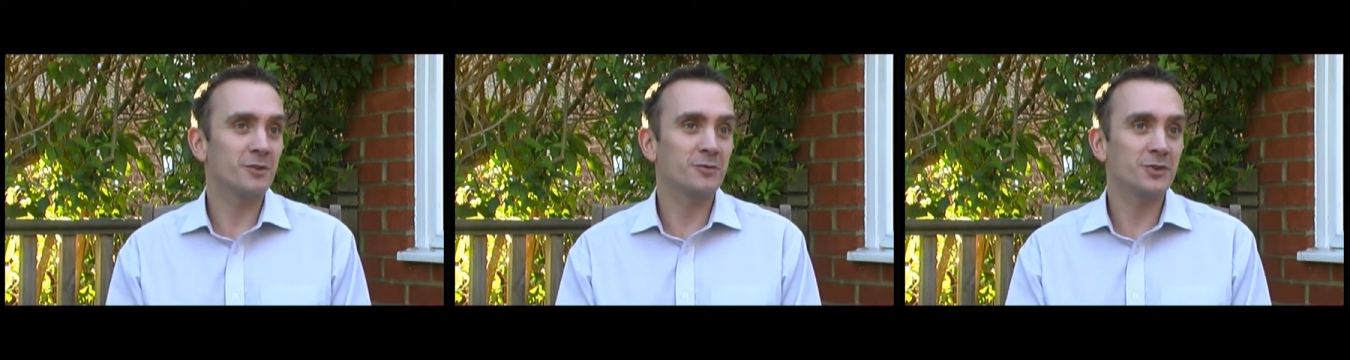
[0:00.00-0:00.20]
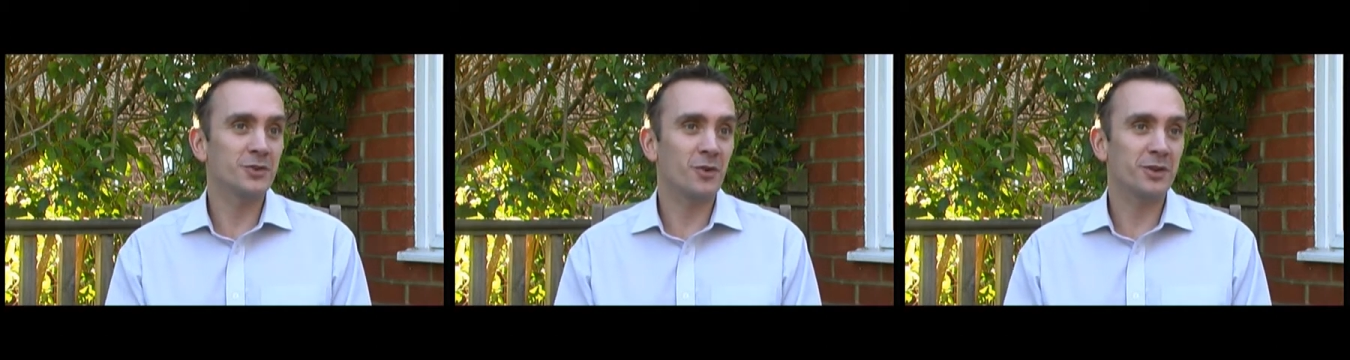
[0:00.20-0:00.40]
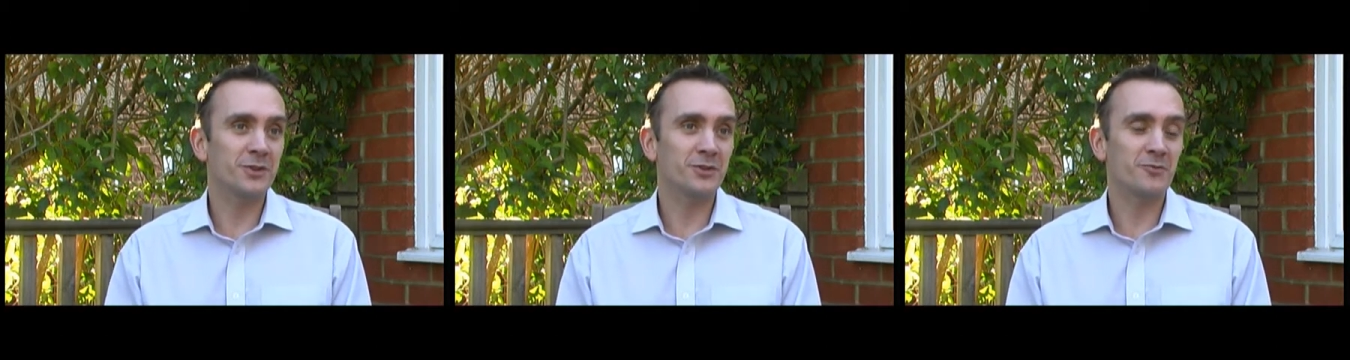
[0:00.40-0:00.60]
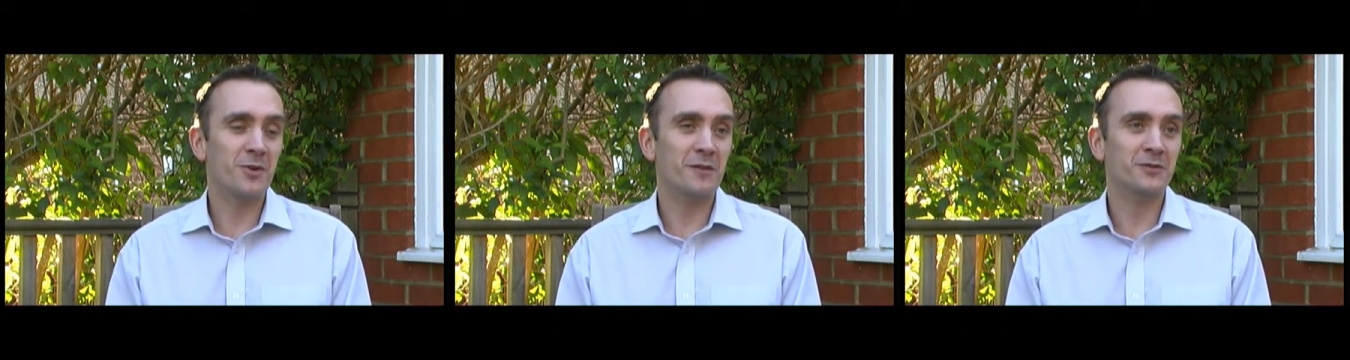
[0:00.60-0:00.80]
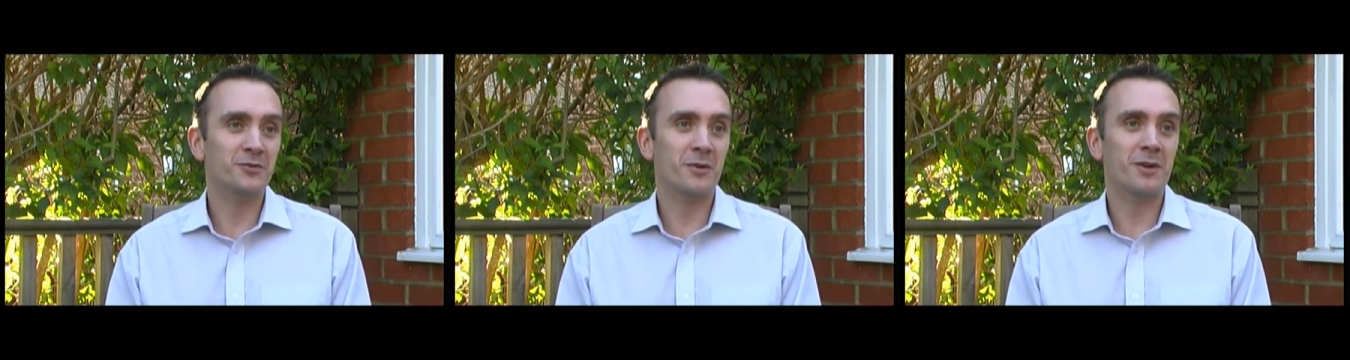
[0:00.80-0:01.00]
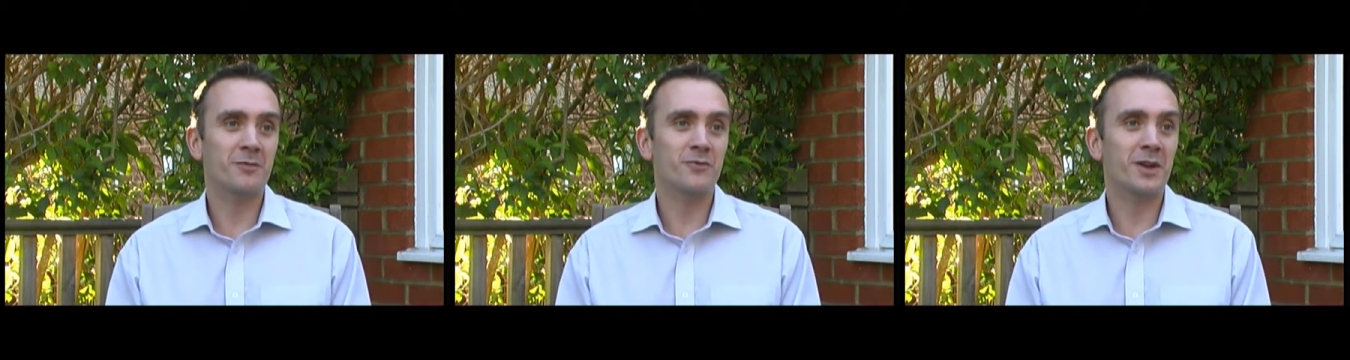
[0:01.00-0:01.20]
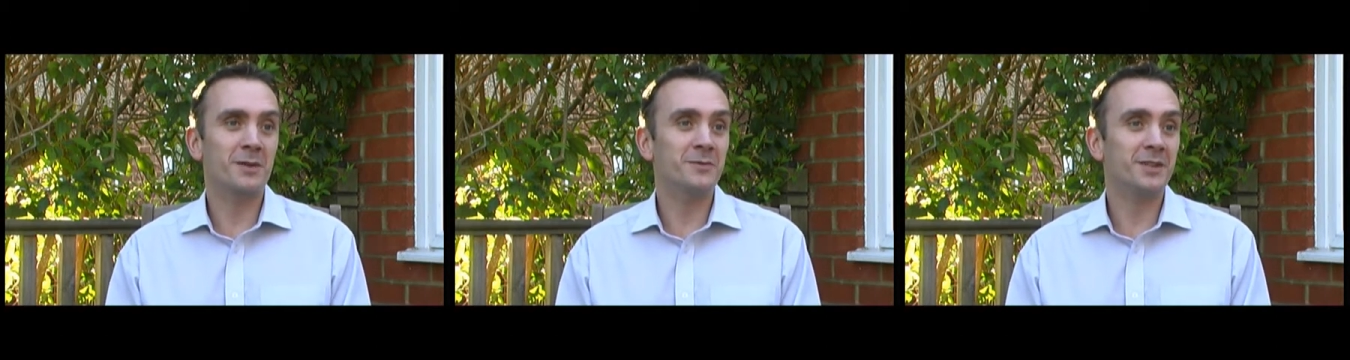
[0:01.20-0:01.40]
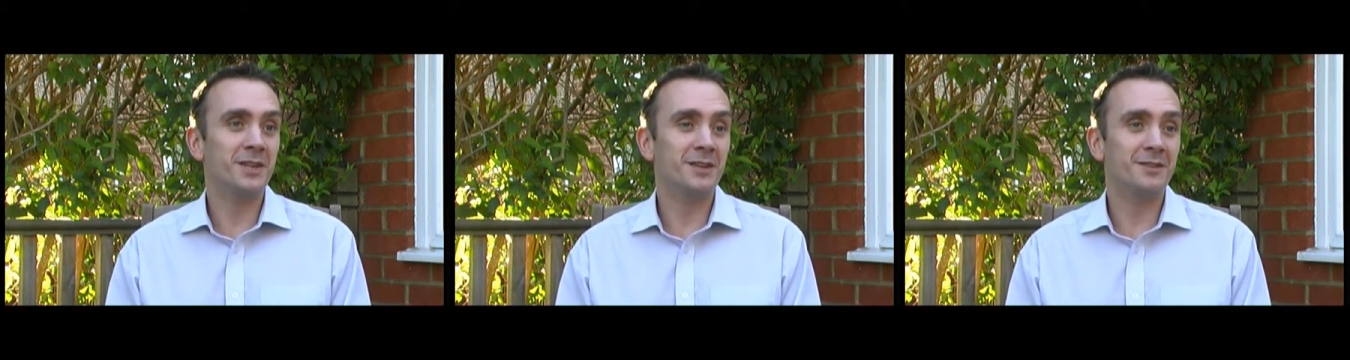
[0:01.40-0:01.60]
alongside Sir Alf
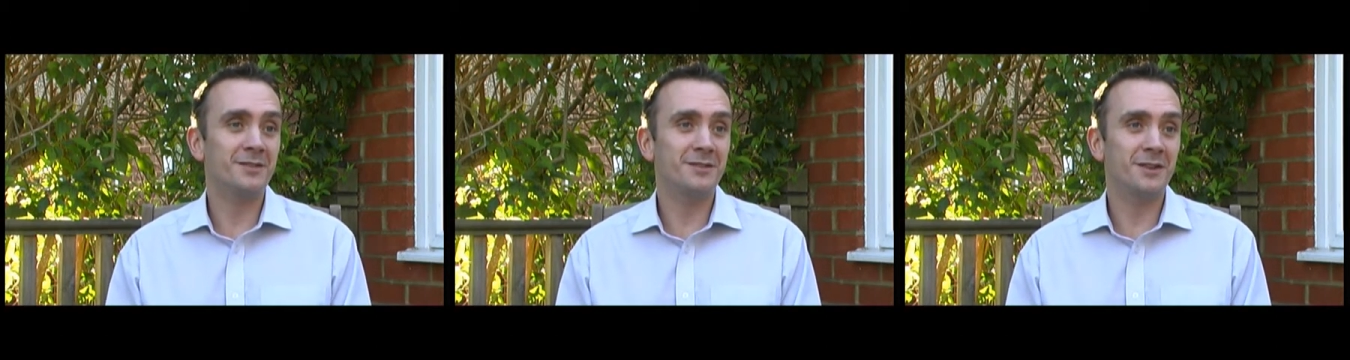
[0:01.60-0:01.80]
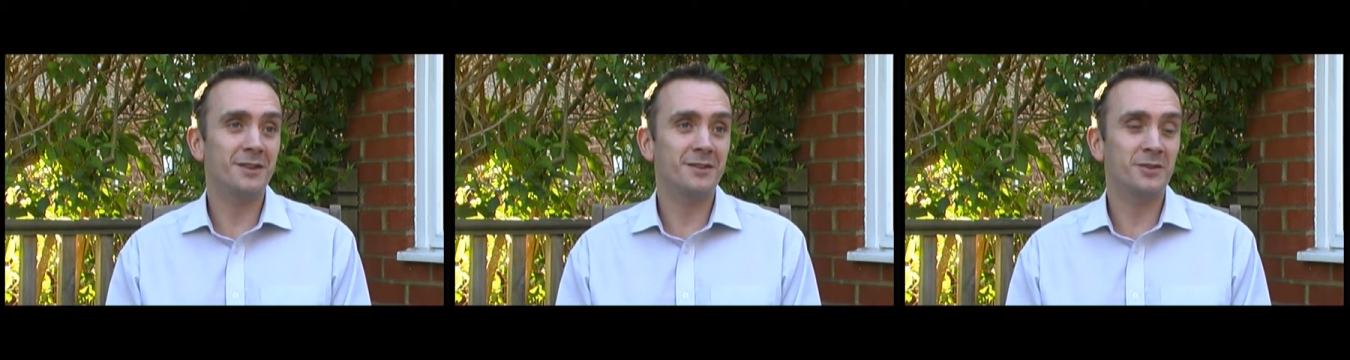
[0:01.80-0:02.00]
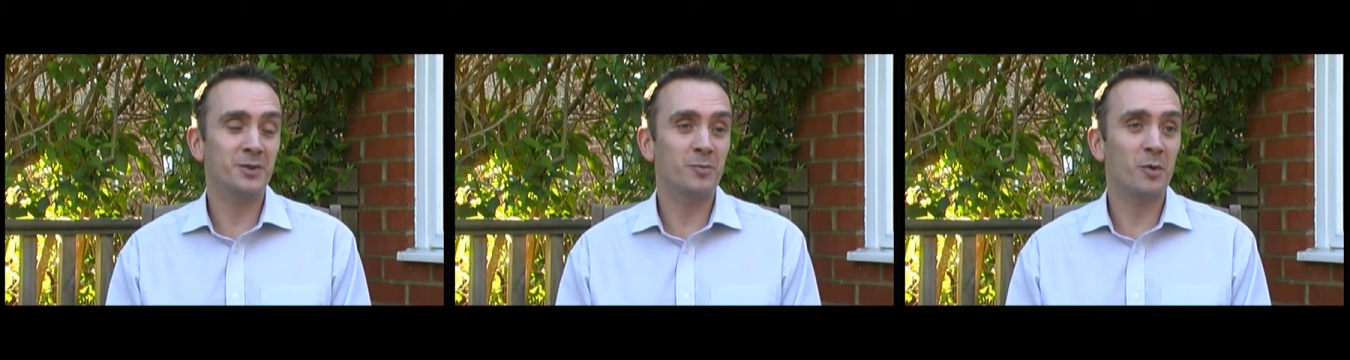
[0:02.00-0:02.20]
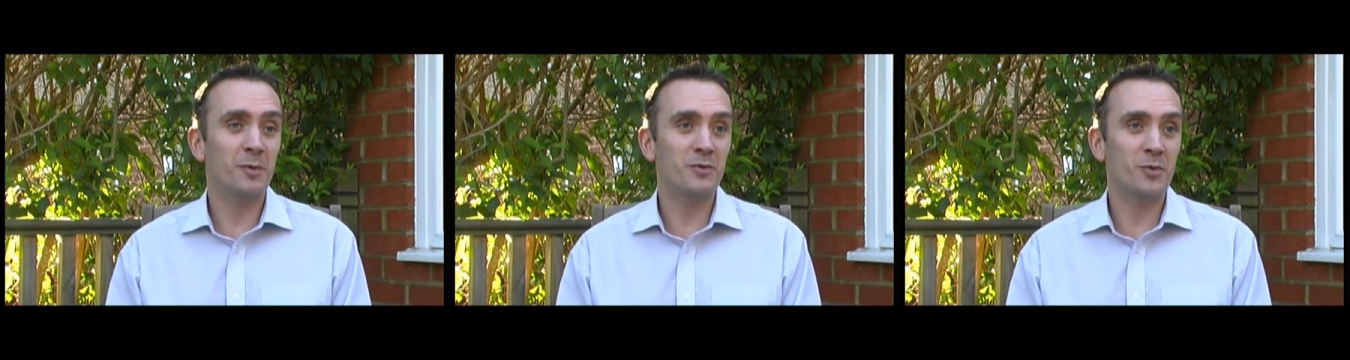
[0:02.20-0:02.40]
Ramsey and uh, Sir Bobby